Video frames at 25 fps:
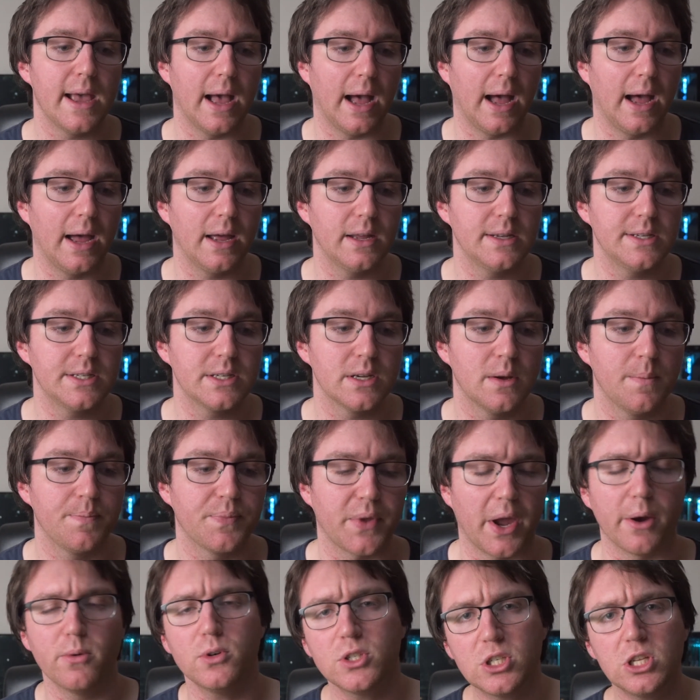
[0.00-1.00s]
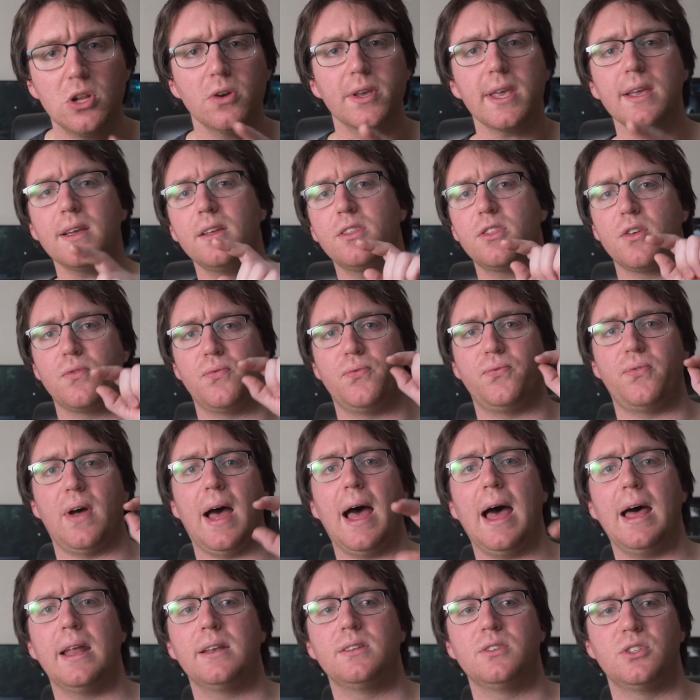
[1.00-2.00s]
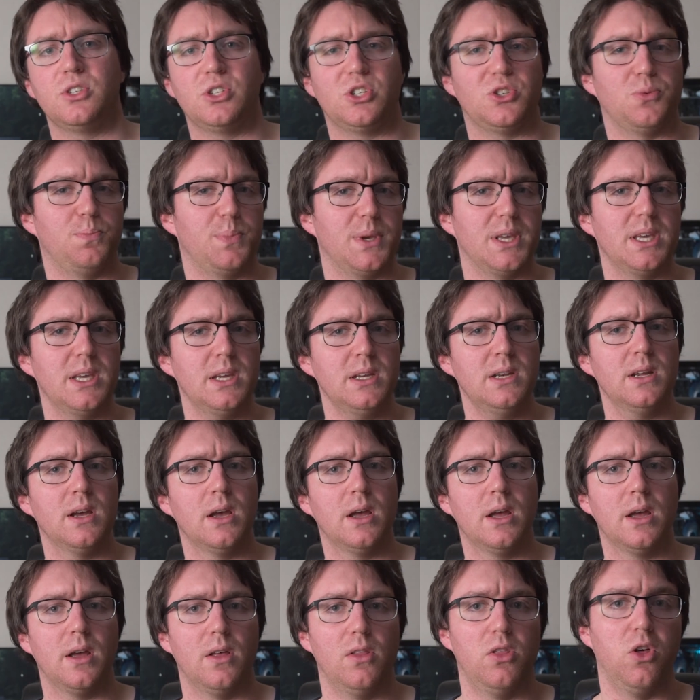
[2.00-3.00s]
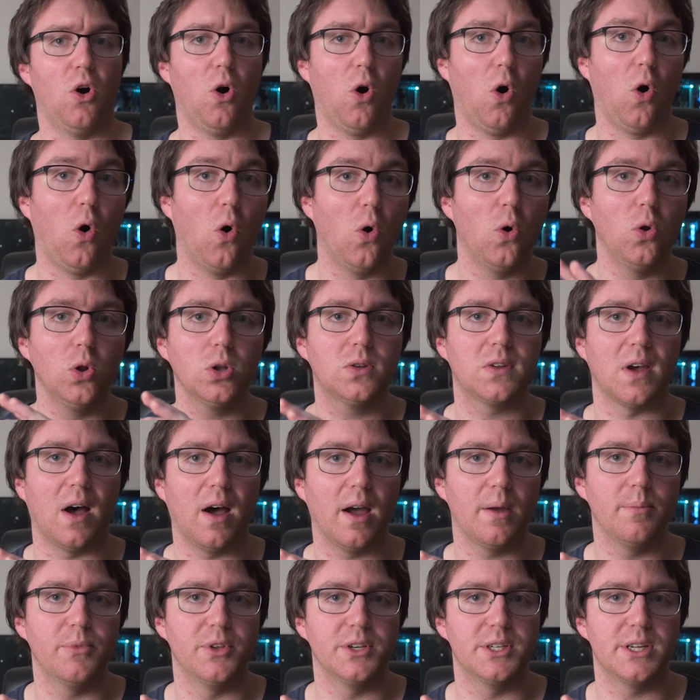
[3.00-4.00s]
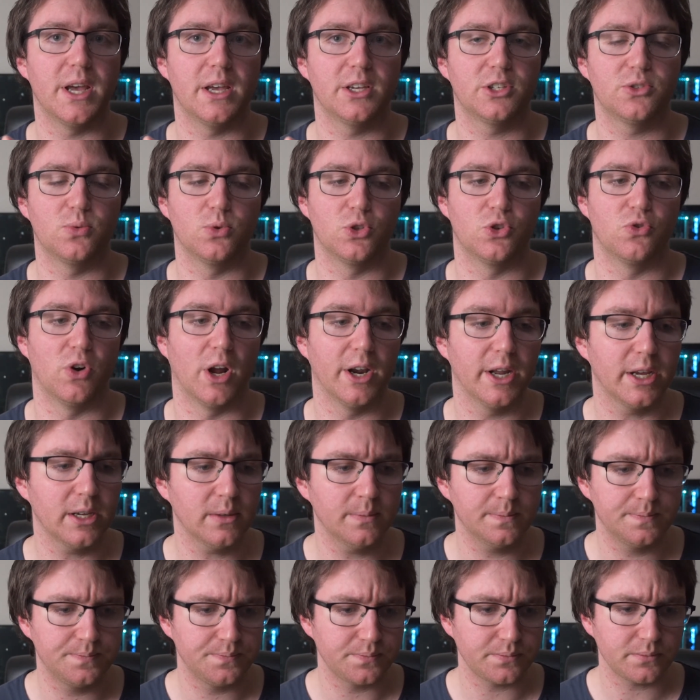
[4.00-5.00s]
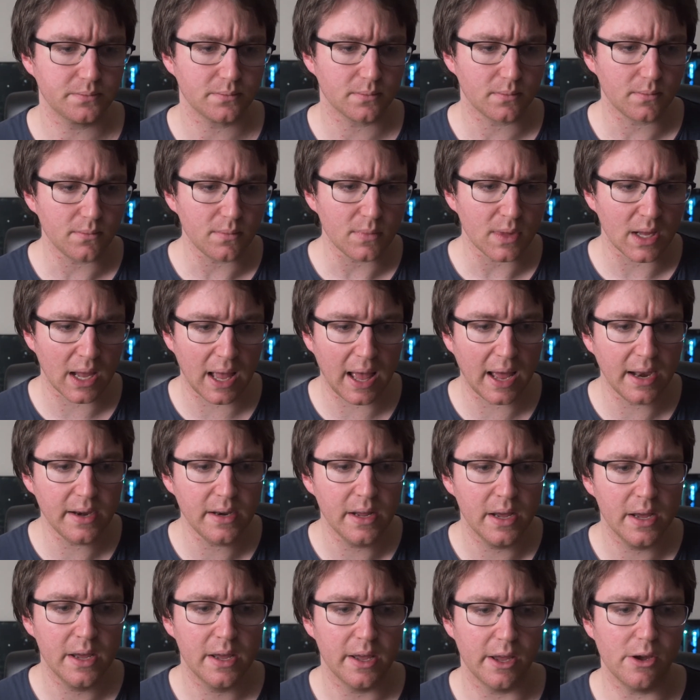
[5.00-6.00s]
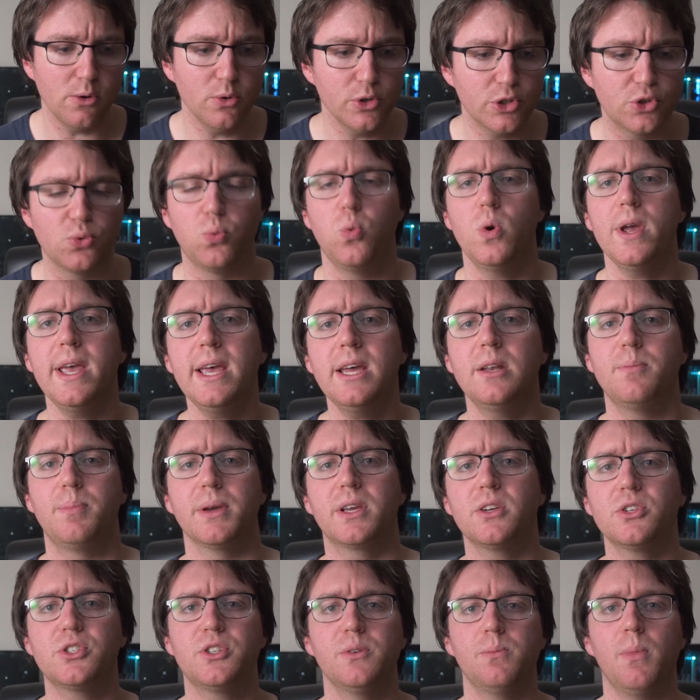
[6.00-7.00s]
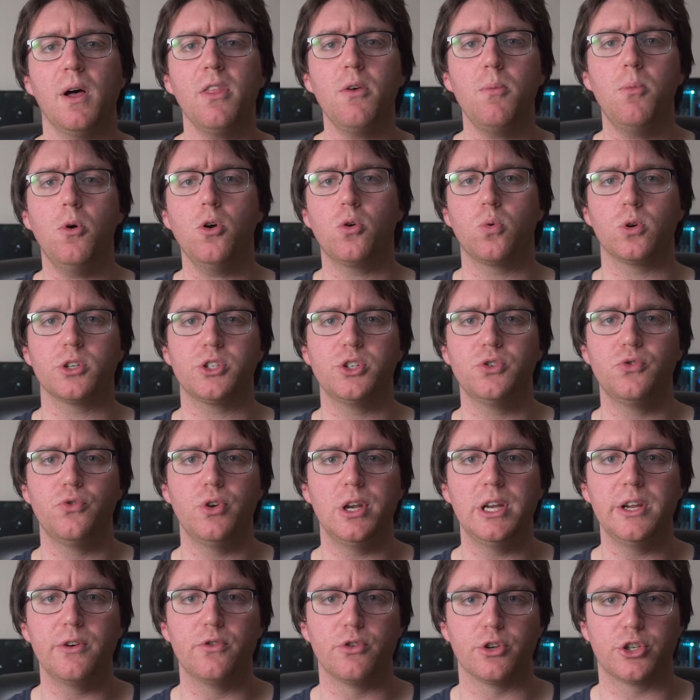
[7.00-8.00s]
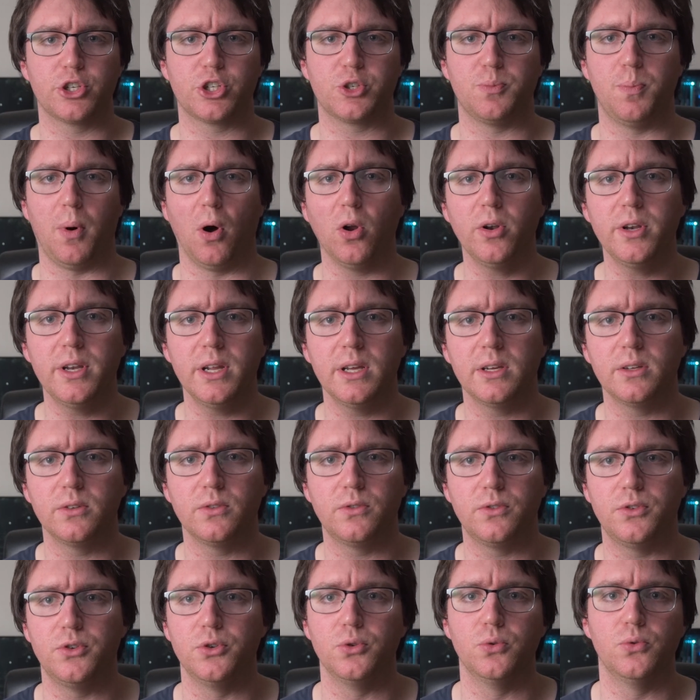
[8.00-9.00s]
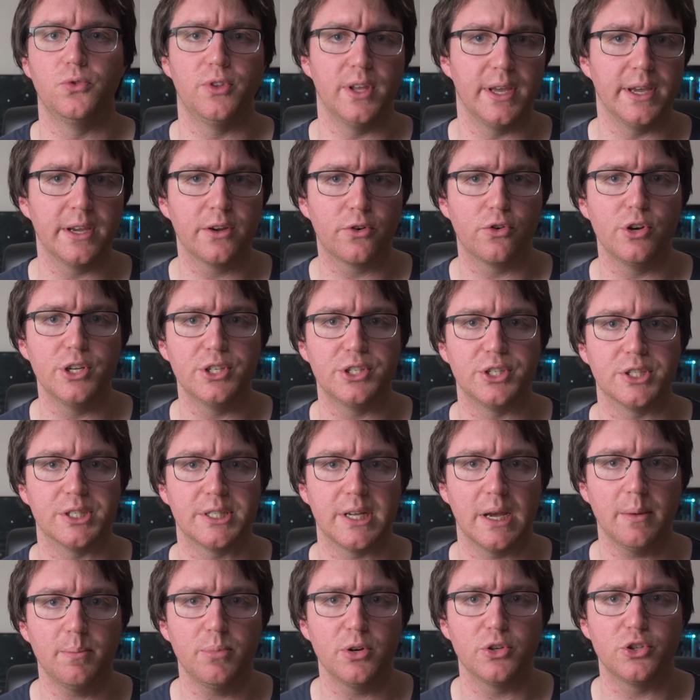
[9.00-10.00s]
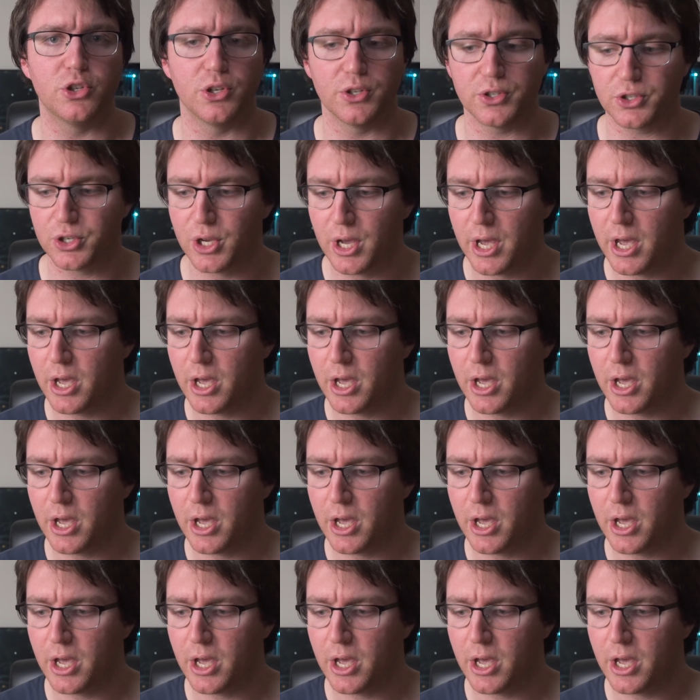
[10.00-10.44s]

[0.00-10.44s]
And I was looking at the fan speed the whole time the test was running, and it was weird because the motherboard wasn't really responding to the increase in temperatures.